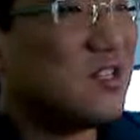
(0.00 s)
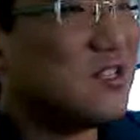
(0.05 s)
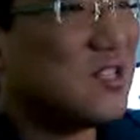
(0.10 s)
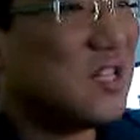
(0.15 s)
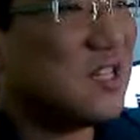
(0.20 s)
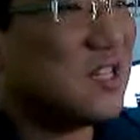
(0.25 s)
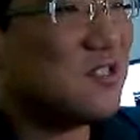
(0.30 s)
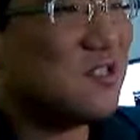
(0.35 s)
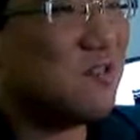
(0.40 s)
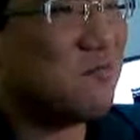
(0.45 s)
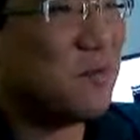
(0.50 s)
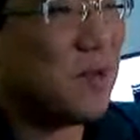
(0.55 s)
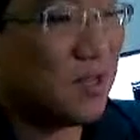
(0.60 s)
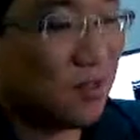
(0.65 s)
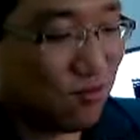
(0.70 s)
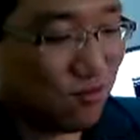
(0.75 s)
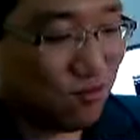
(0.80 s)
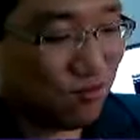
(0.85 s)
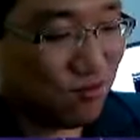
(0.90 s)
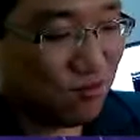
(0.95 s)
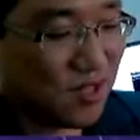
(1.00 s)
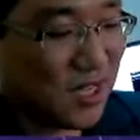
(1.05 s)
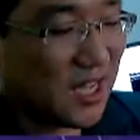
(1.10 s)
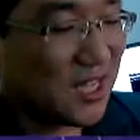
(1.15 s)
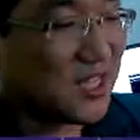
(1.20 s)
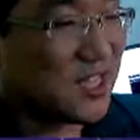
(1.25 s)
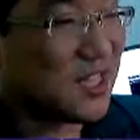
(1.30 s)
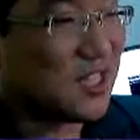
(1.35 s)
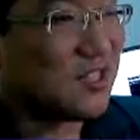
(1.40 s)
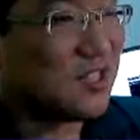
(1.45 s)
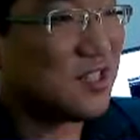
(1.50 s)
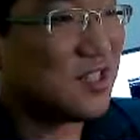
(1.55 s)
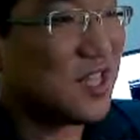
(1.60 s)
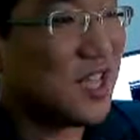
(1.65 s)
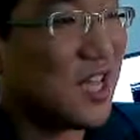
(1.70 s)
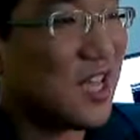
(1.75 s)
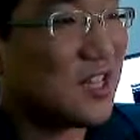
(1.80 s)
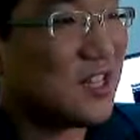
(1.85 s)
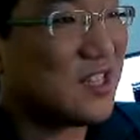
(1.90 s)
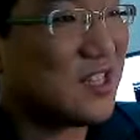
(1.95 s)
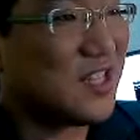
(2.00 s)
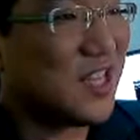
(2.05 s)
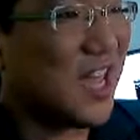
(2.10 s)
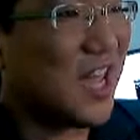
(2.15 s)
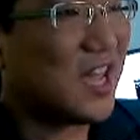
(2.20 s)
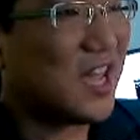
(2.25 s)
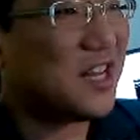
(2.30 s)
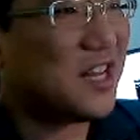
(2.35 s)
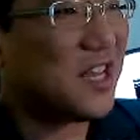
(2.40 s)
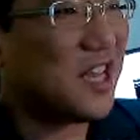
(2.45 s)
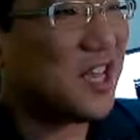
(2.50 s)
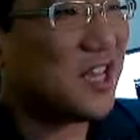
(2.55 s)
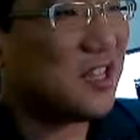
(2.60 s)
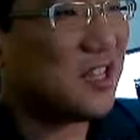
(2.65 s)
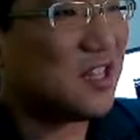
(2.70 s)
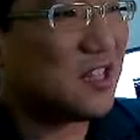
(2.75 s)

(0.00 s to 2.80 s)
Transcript: That's back to 1988.